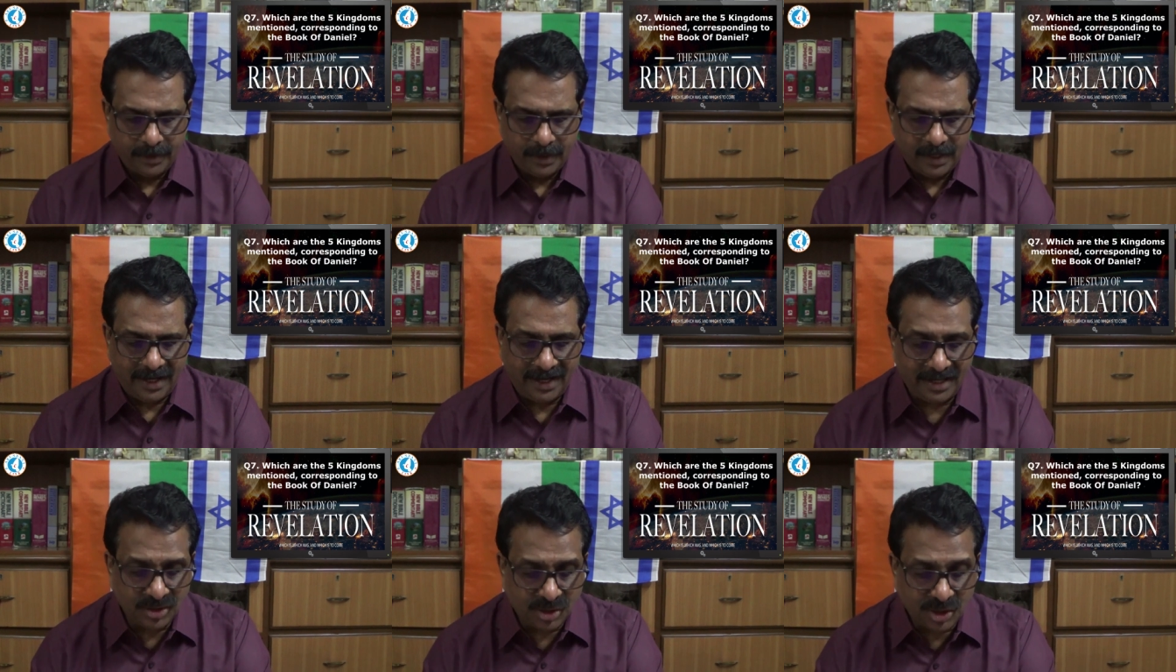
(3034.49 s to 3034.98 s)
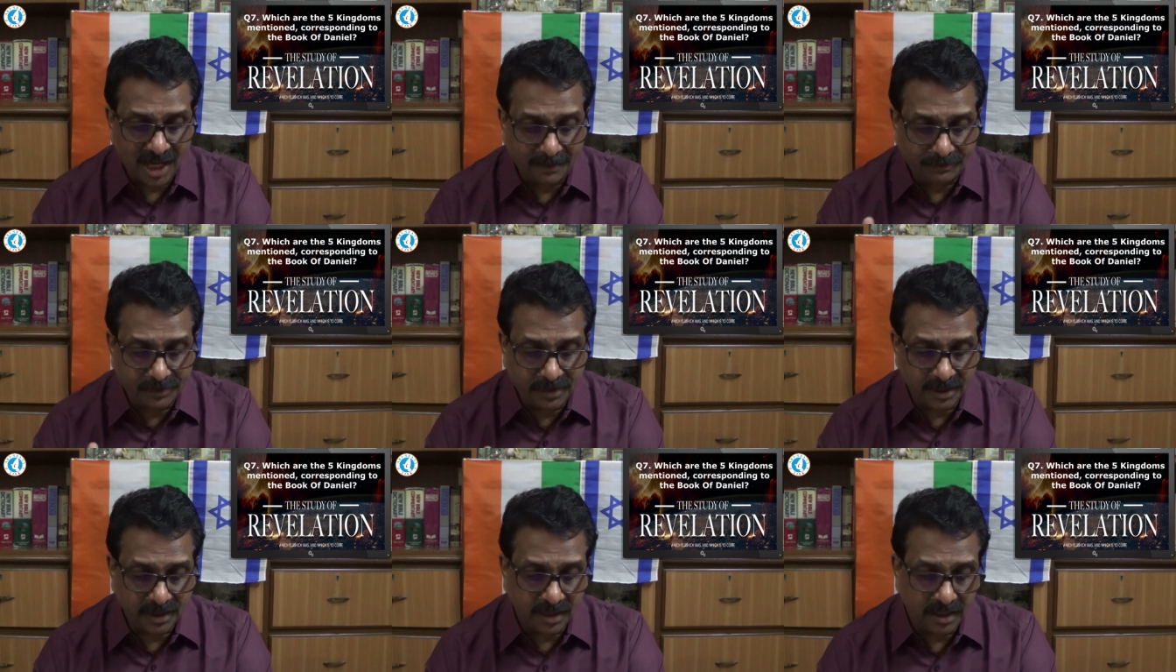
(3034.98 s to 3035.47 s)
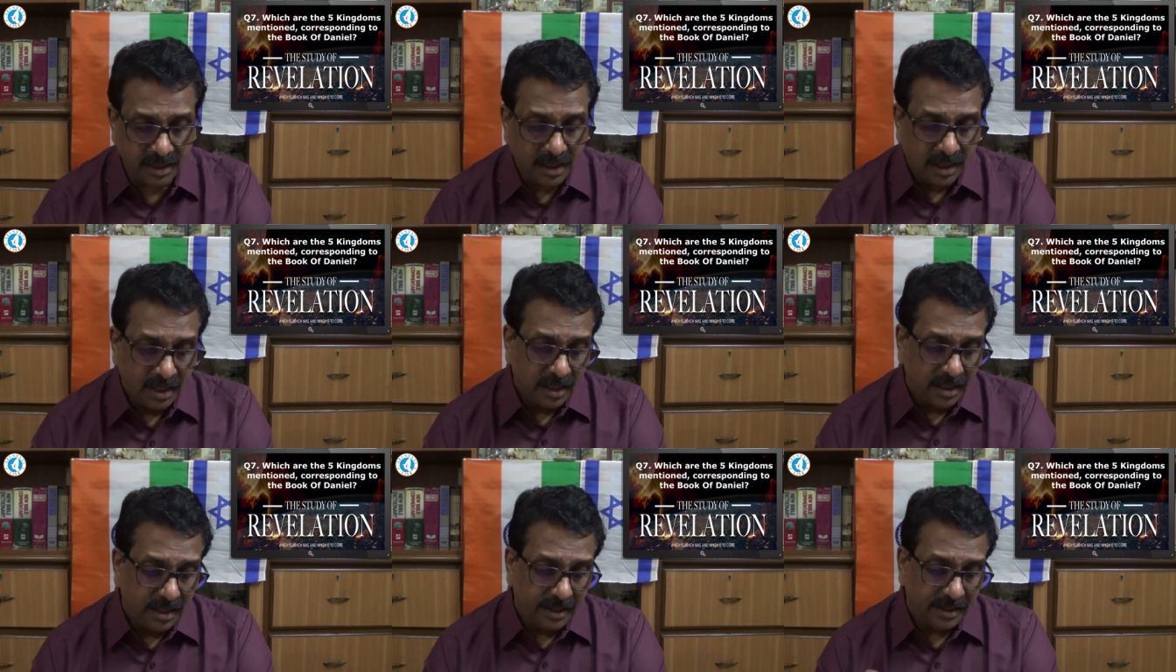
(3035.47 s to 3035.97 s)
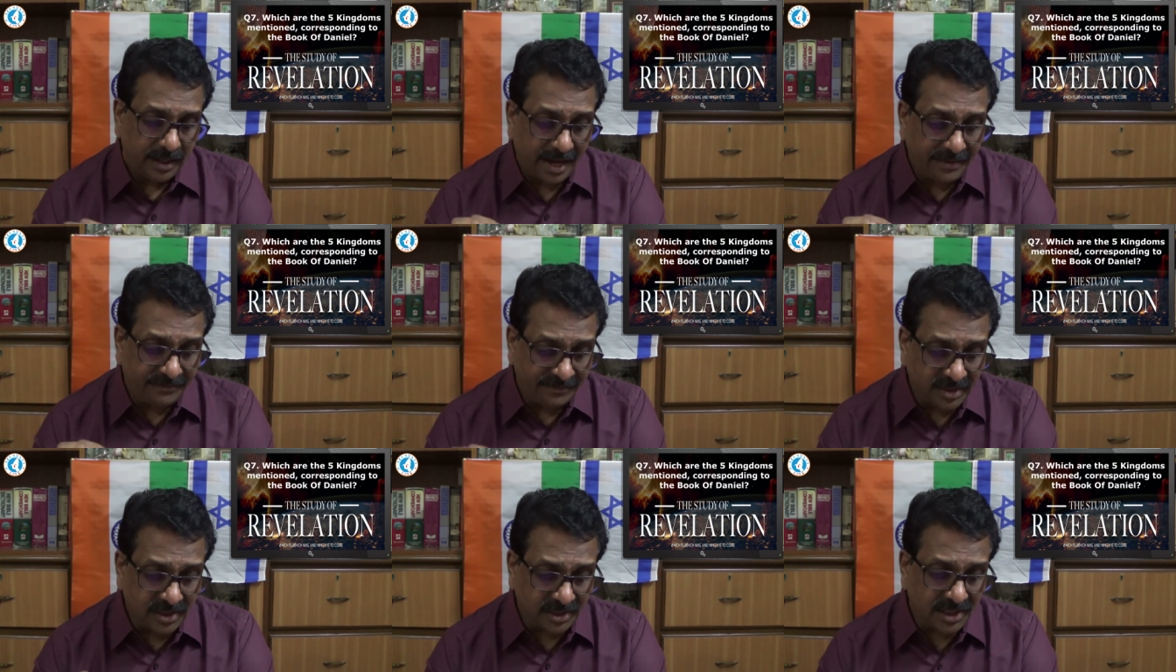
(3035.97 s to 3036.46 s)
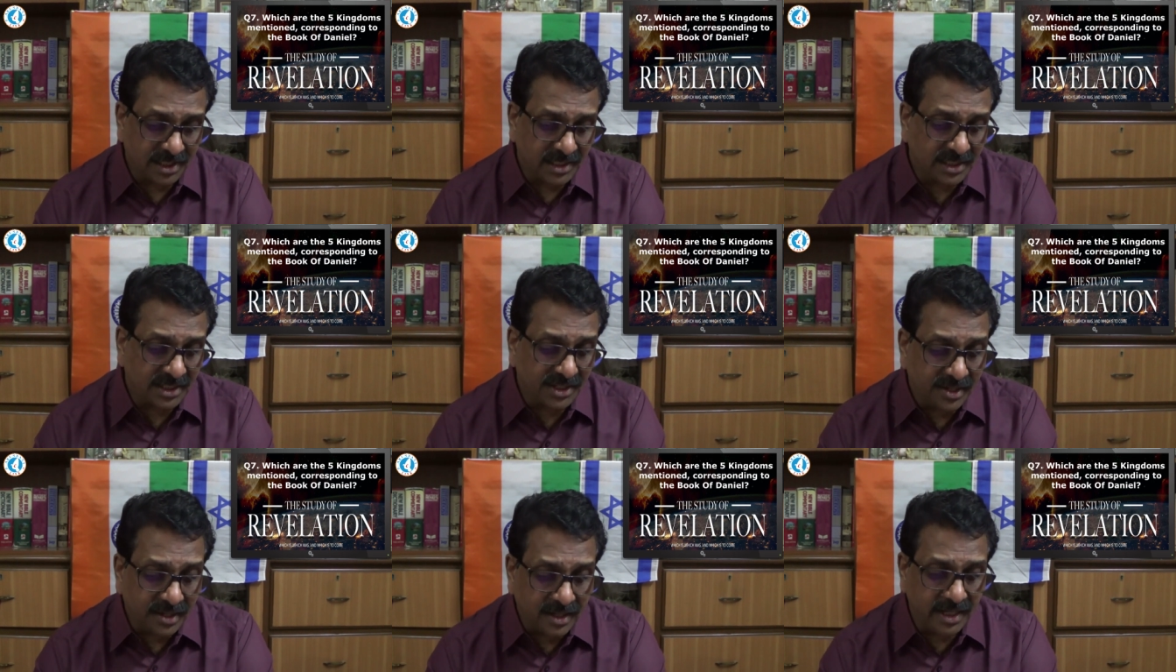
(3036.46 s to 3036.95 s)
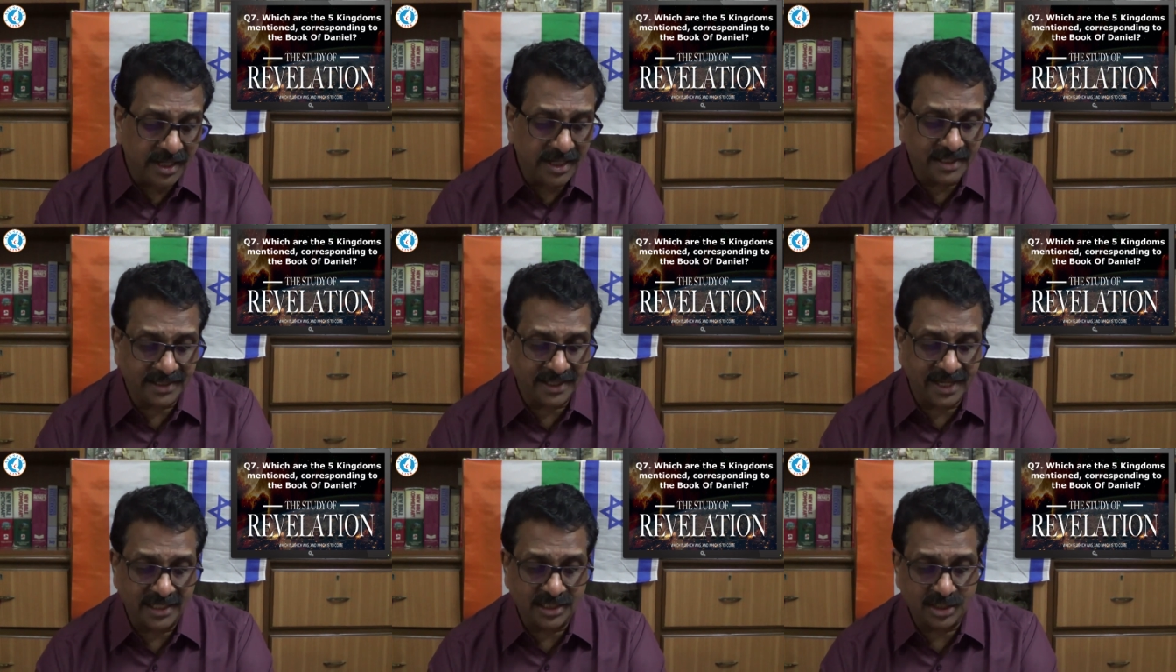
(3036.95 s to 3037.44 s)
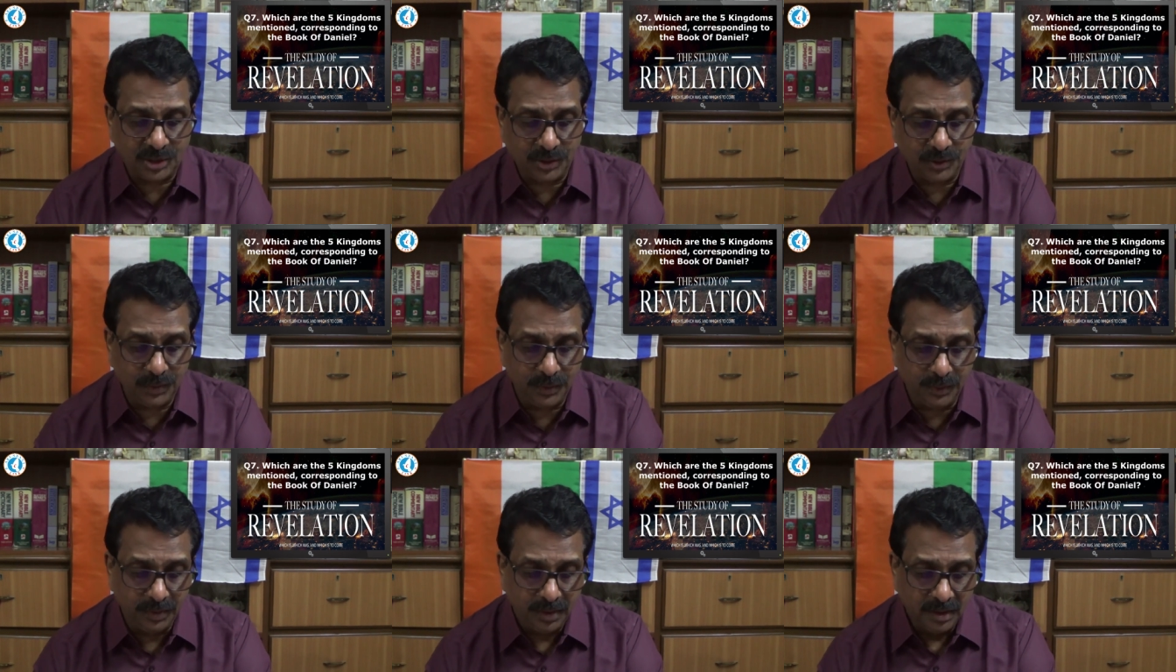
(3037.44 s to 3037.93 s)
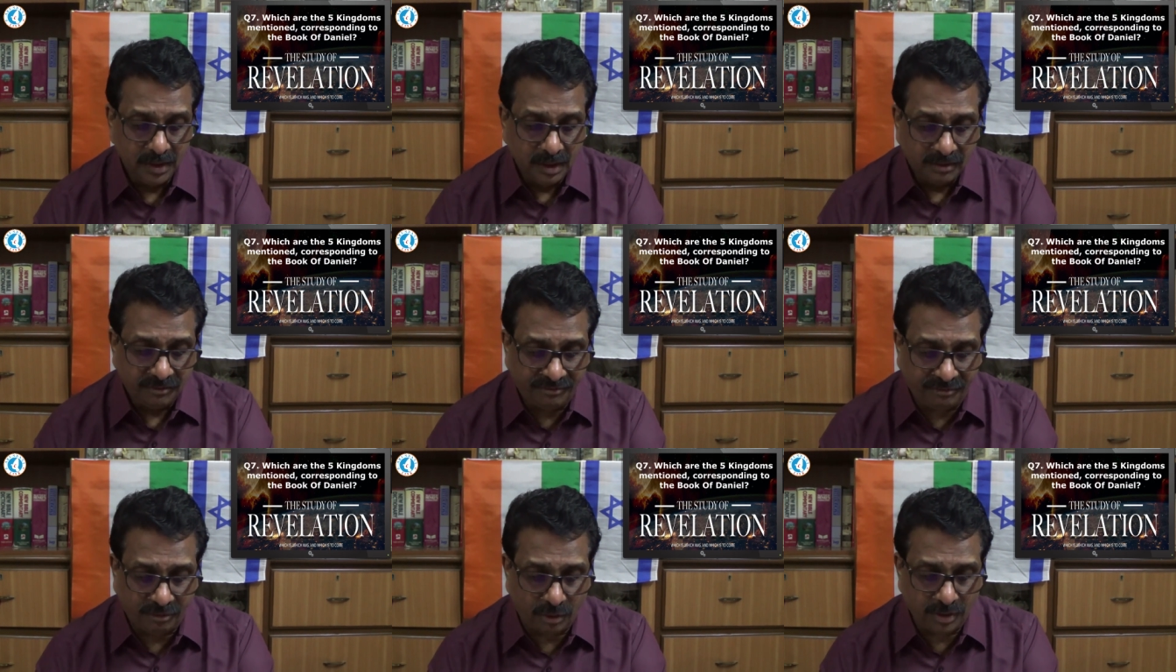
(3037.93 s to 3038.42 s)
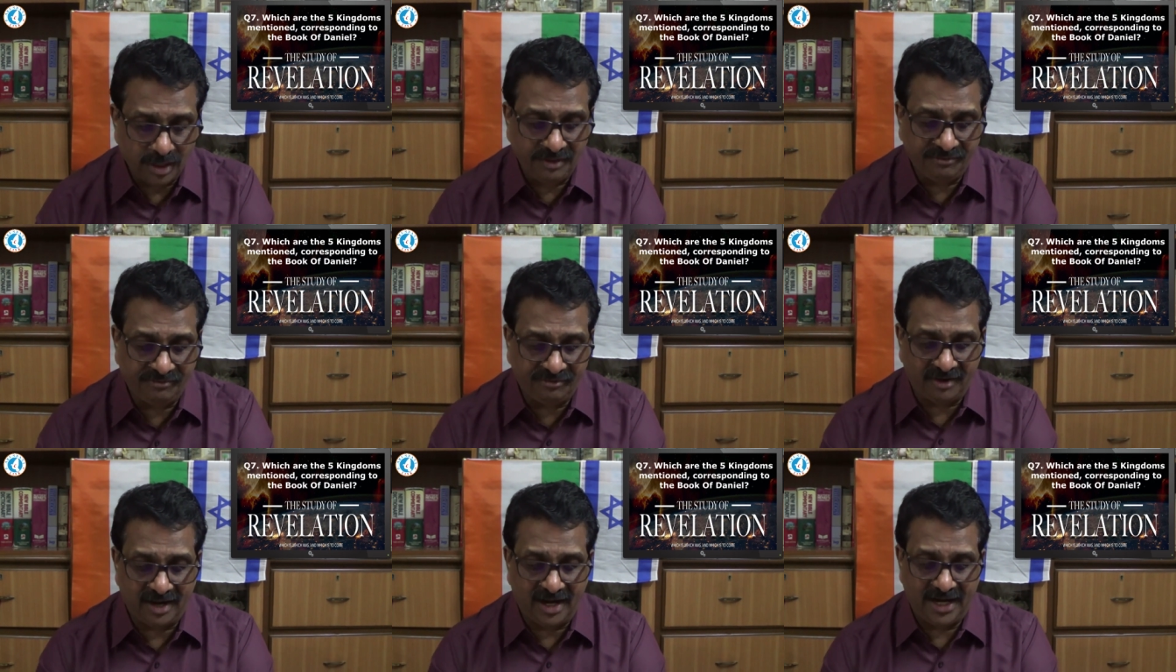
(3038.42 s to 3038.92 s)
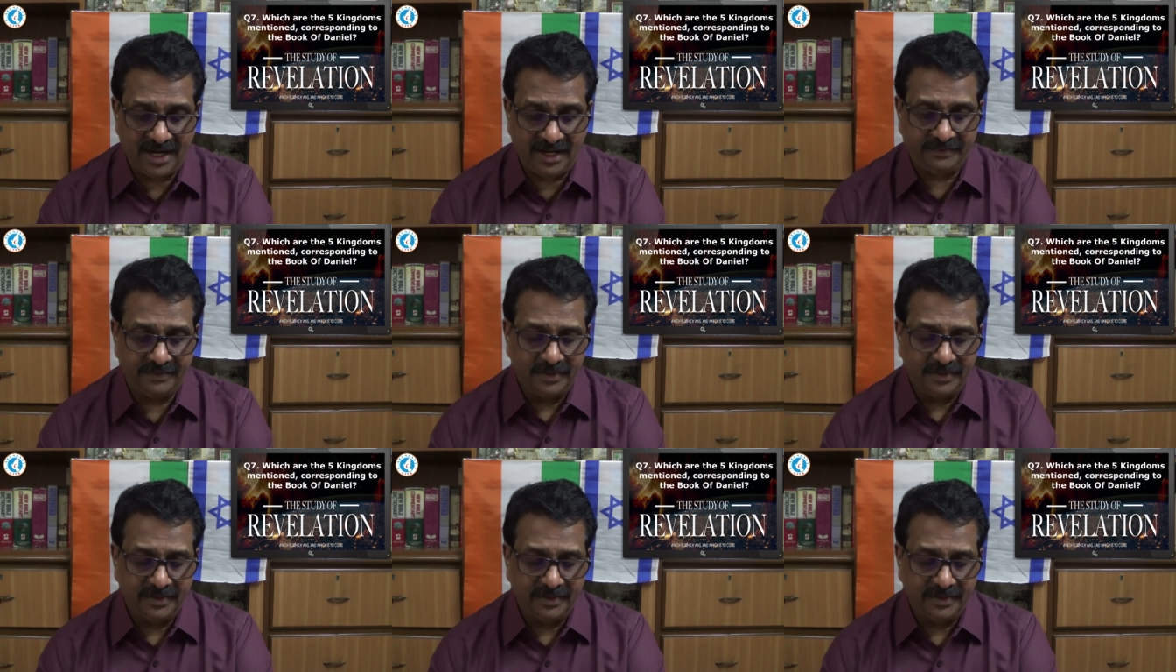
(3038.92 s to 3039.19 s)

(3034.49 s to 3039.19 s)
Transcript: and chapter uh, and verses 36 to 45